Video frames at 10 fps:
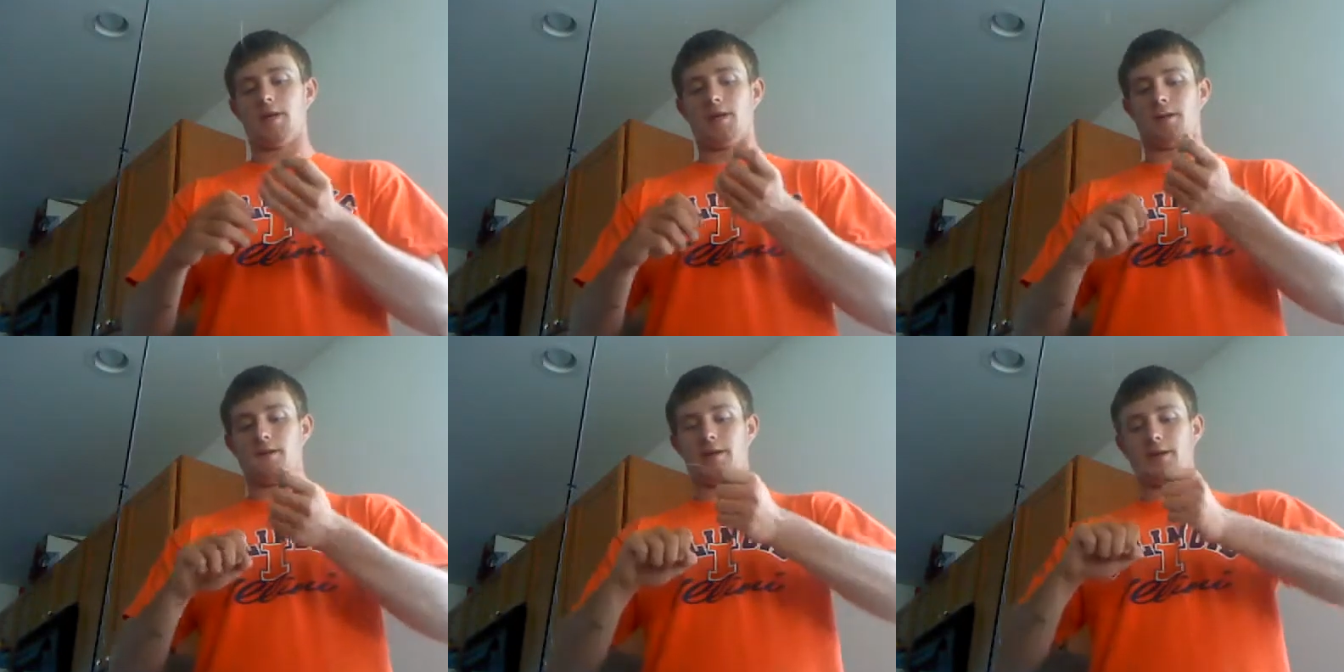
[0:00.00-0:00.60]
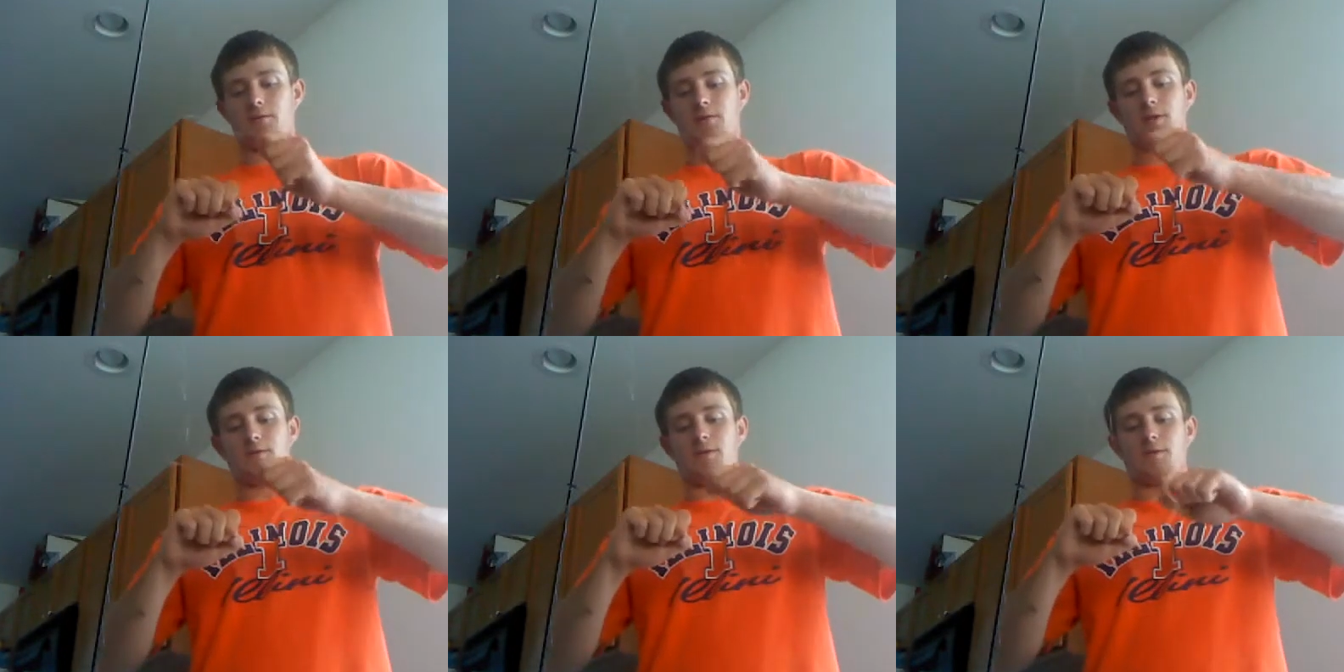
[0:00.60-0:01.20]
And that will
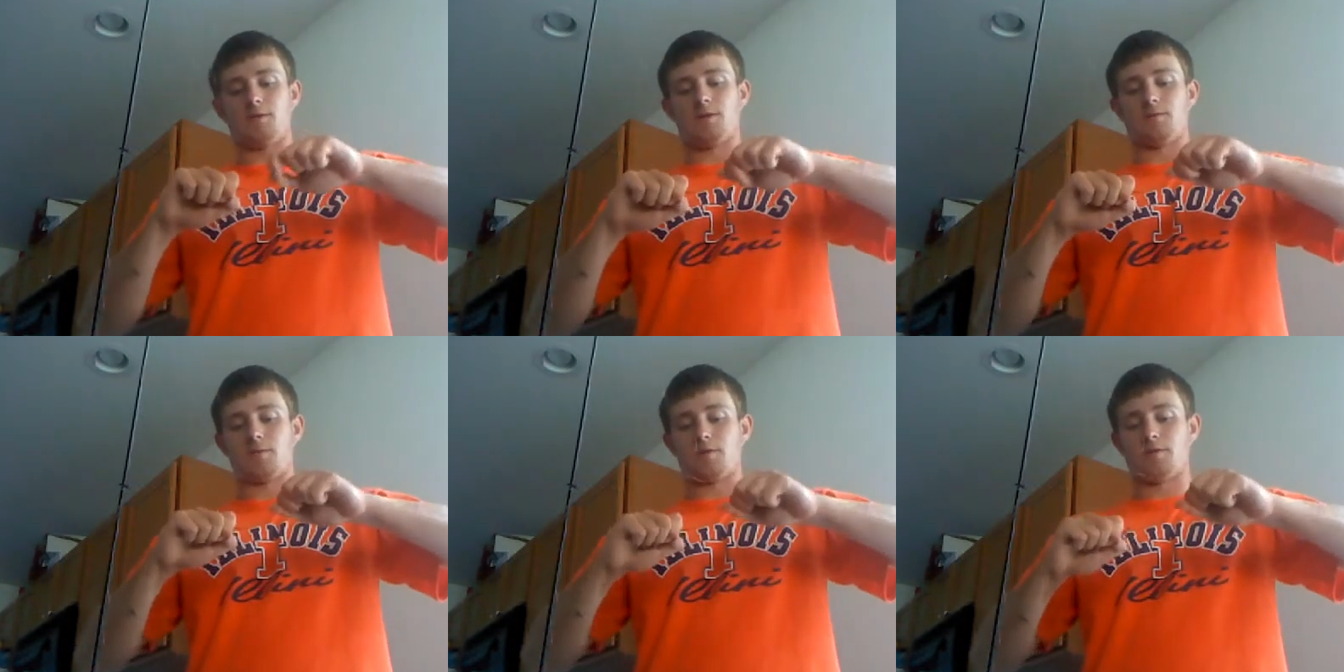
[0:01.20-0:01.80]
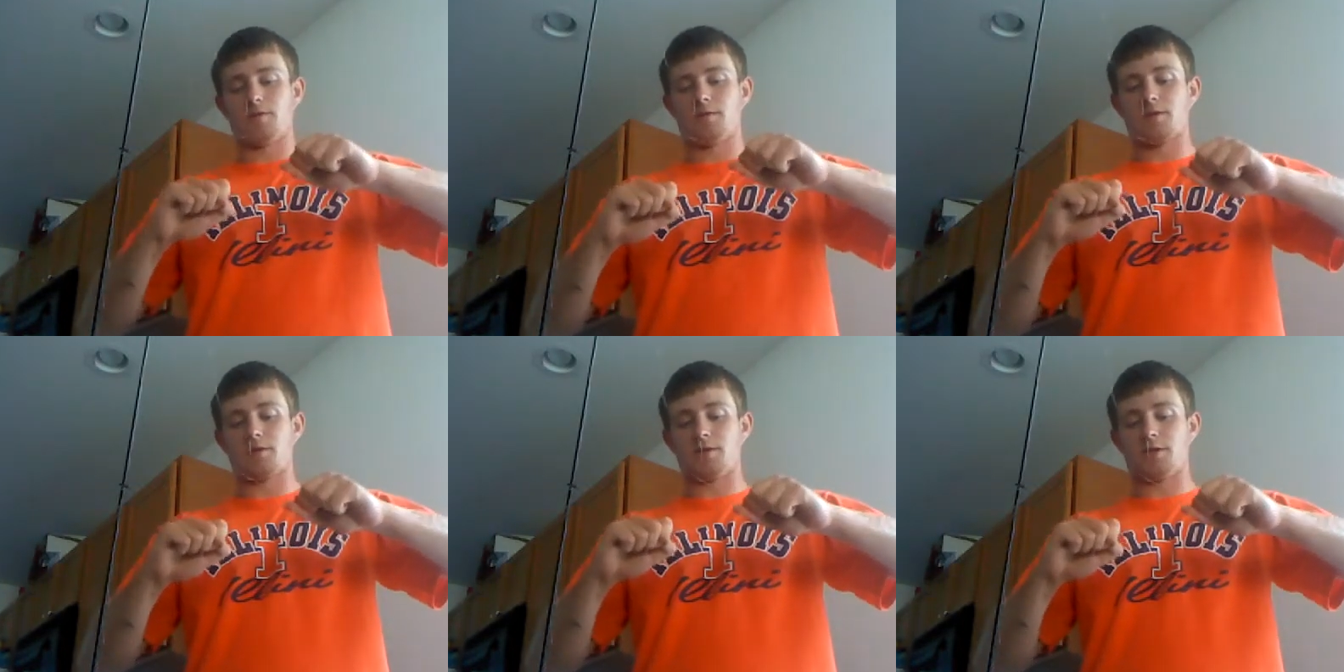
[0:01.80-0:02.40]
give you the improved
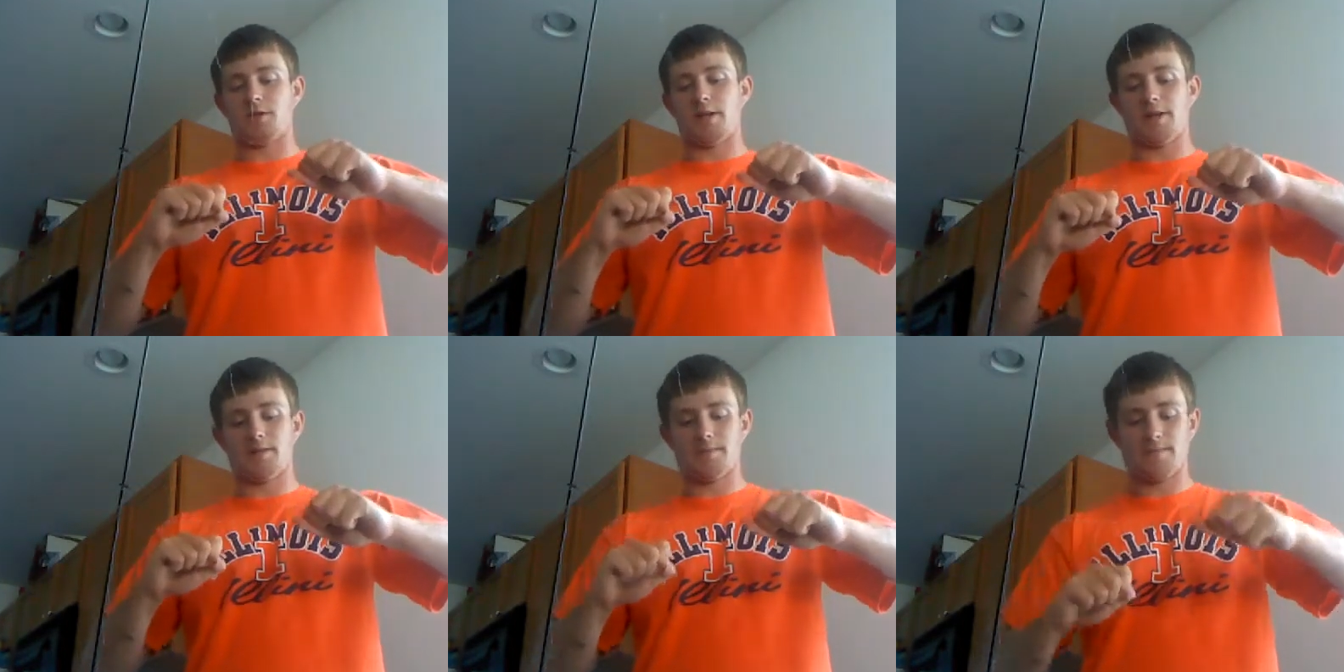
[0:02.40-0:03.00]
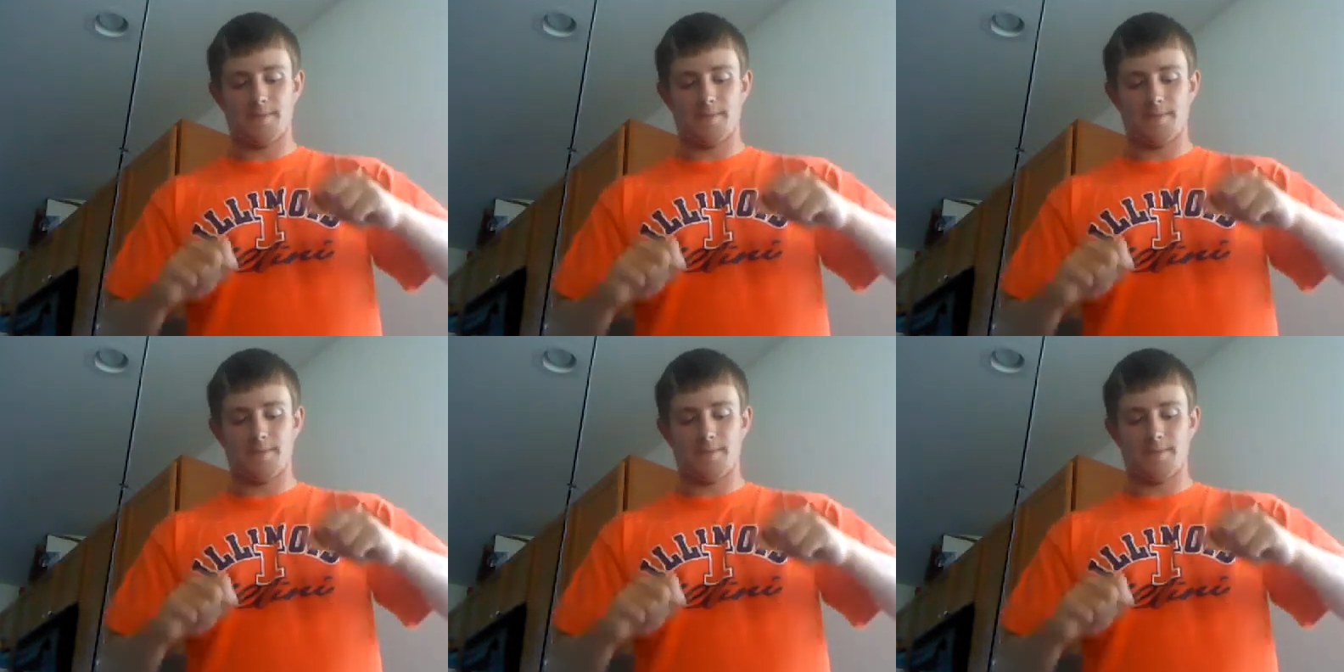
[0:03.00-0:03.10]
clinch knot.